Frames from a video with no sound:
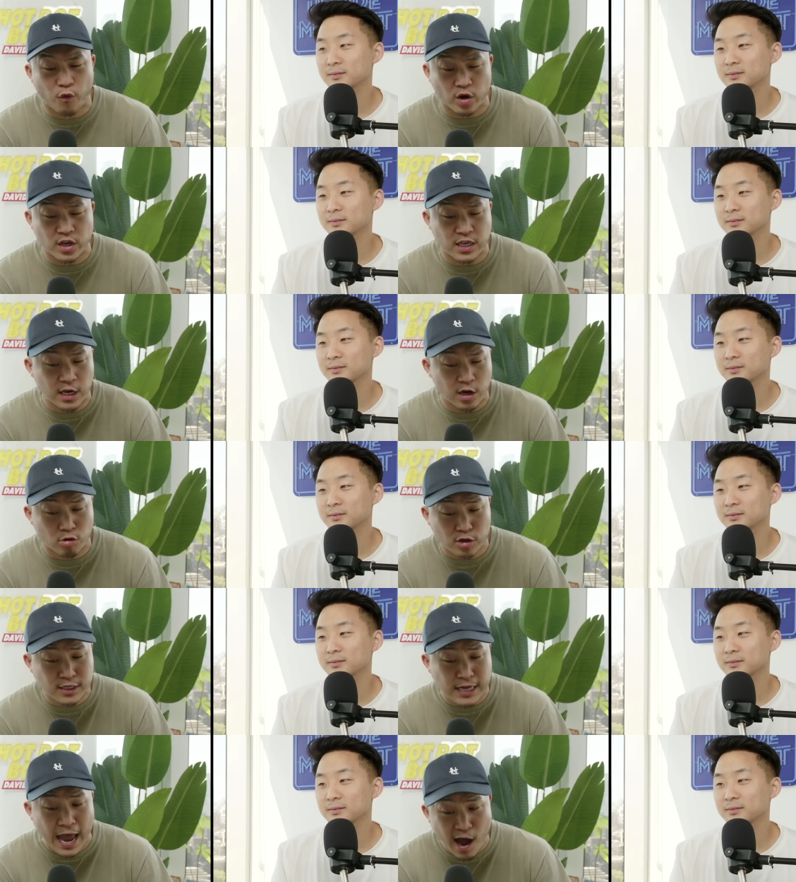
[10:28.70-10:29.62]

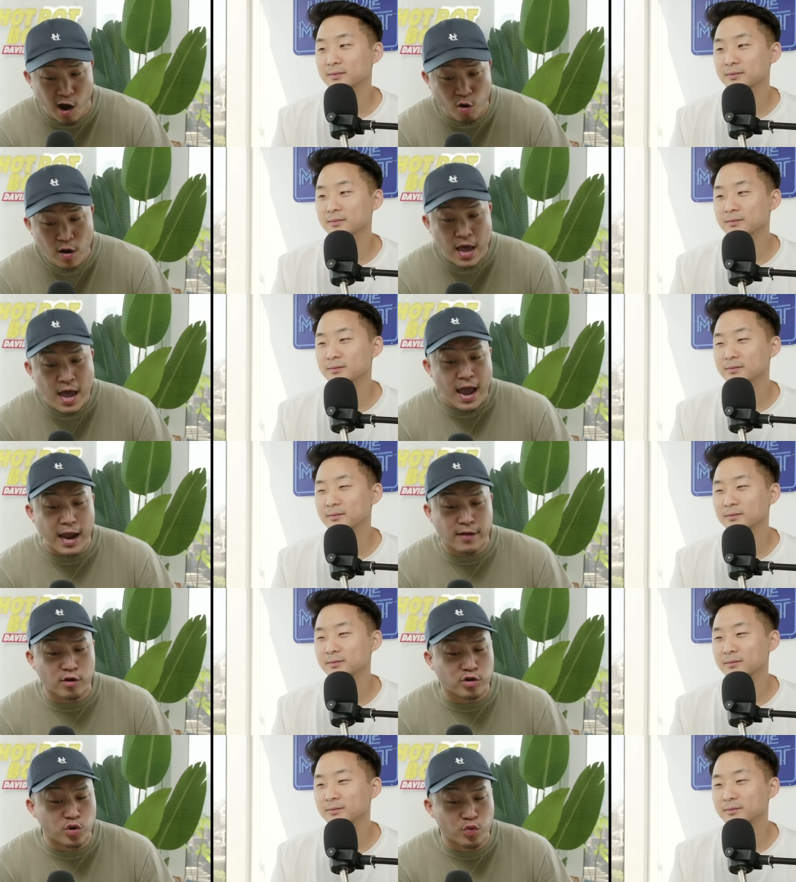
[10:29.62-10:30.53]
Speaker 1: years now,
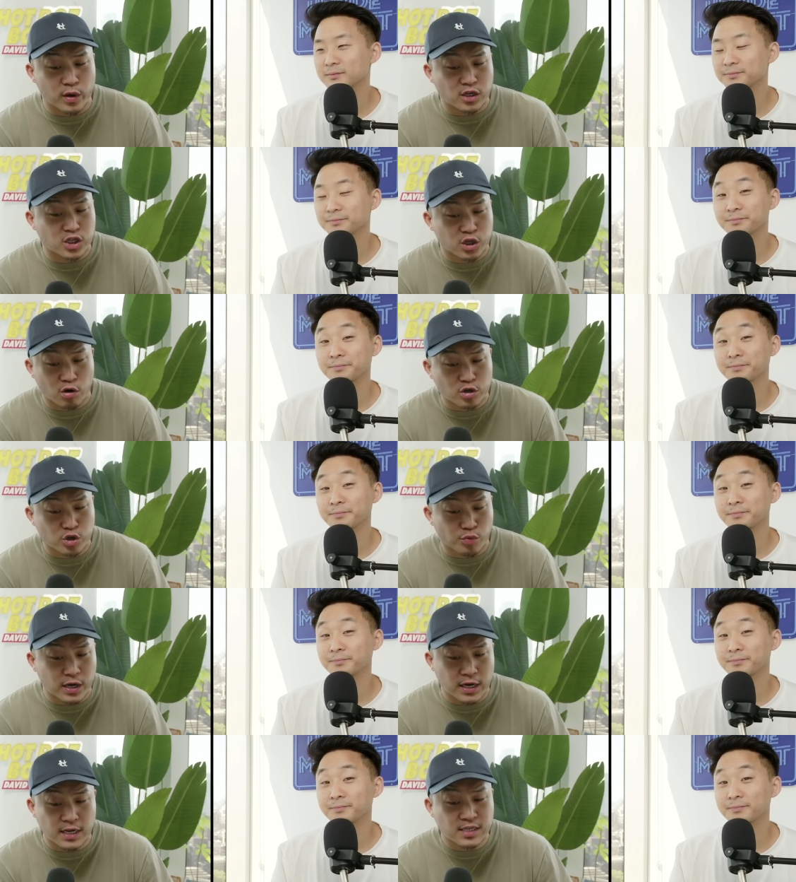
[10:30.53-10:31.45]
and they're doing
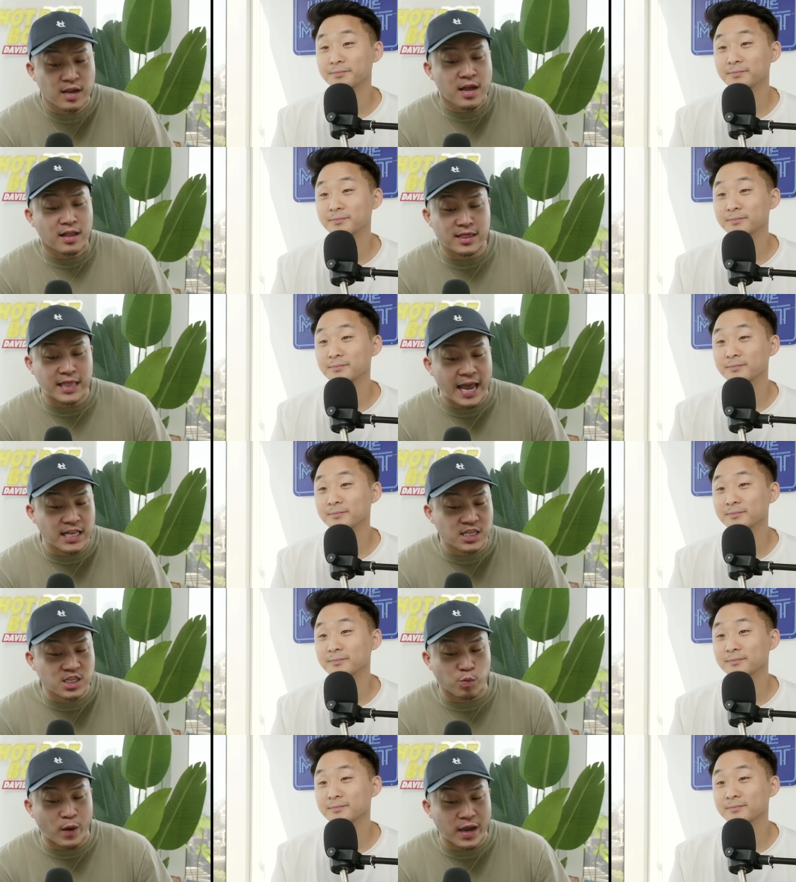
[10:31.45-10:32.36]
surgeries,
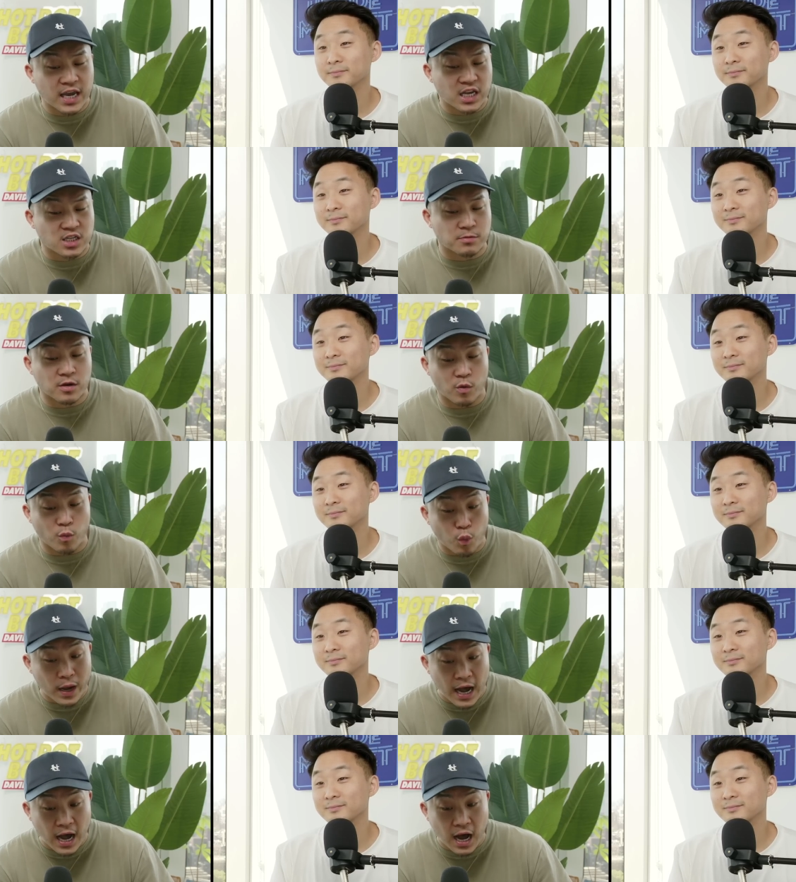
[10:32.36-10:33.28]
lens wigs,
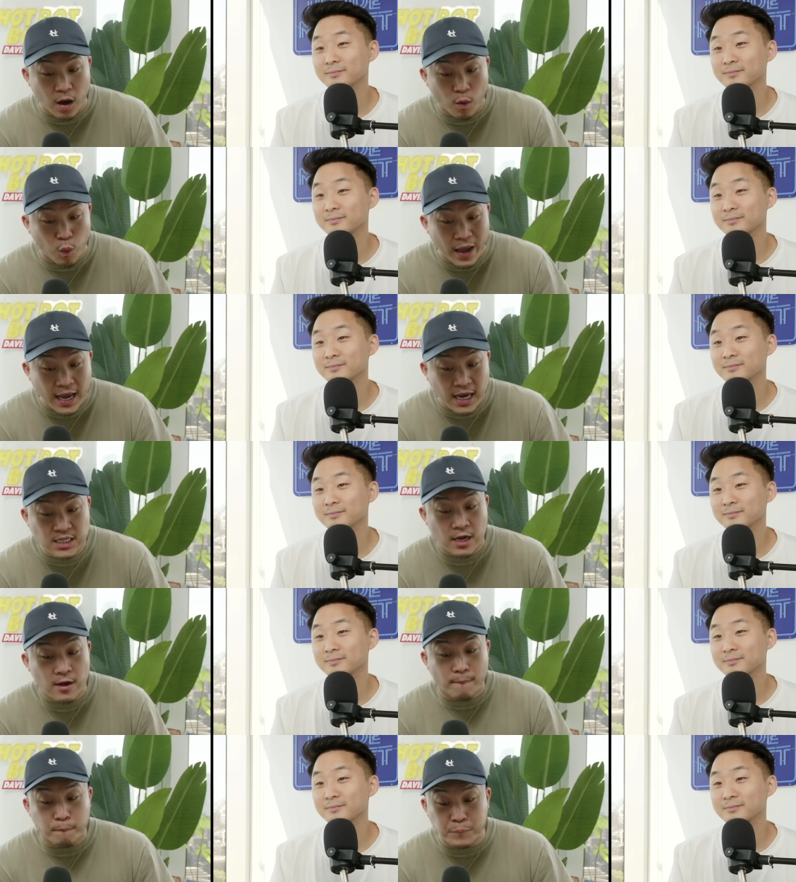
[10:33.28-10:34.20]
uh, wigs,
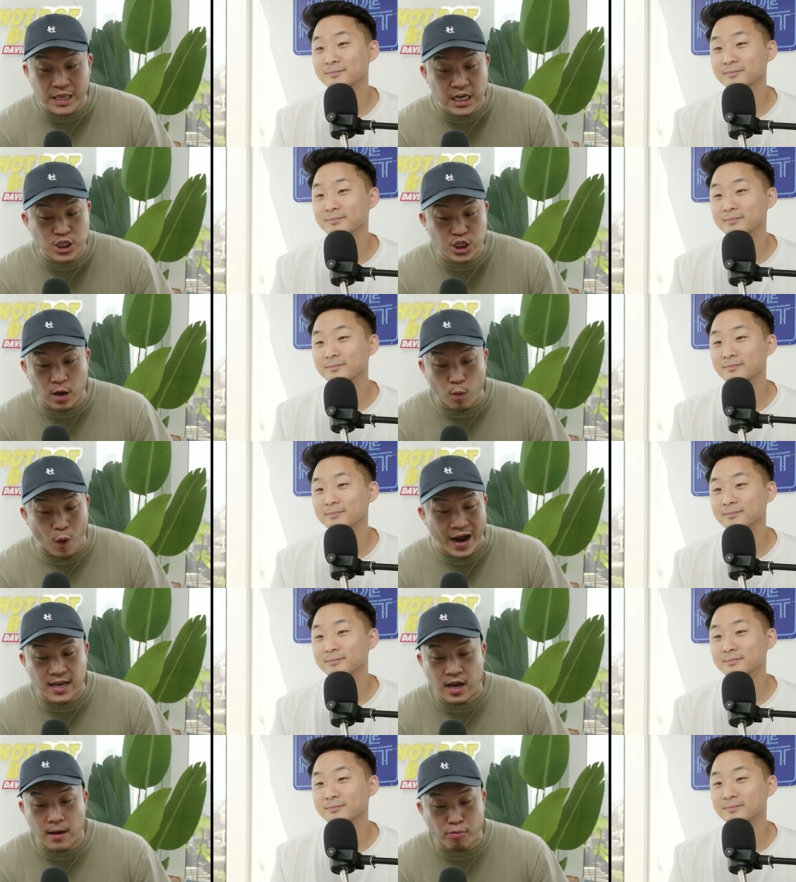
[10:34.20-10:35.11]
bleaching,
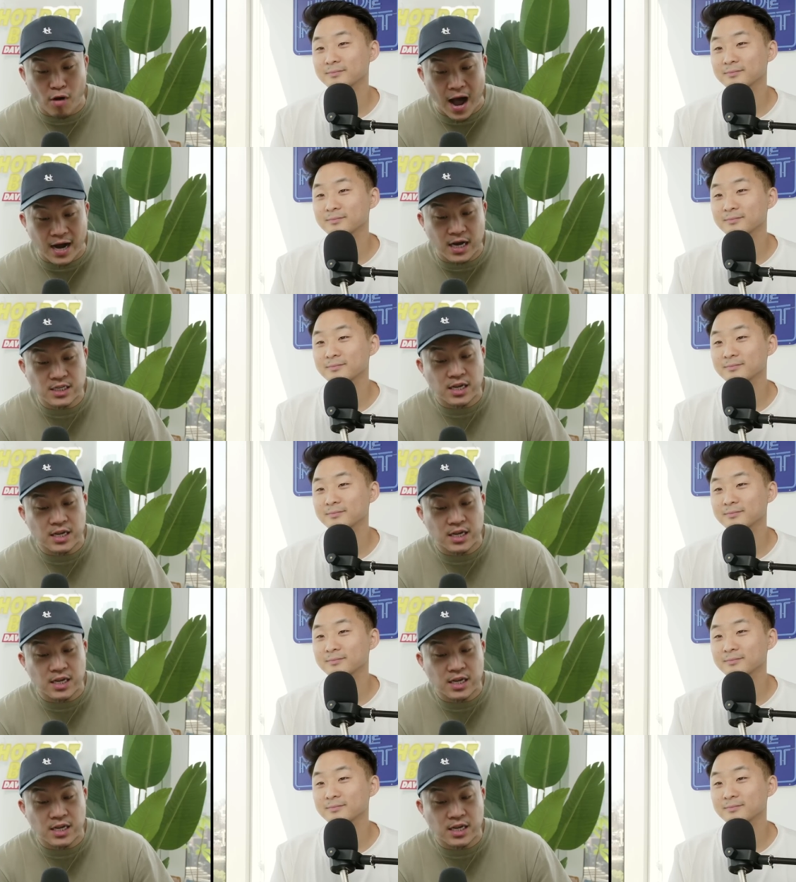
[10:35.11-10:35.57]
whitening products.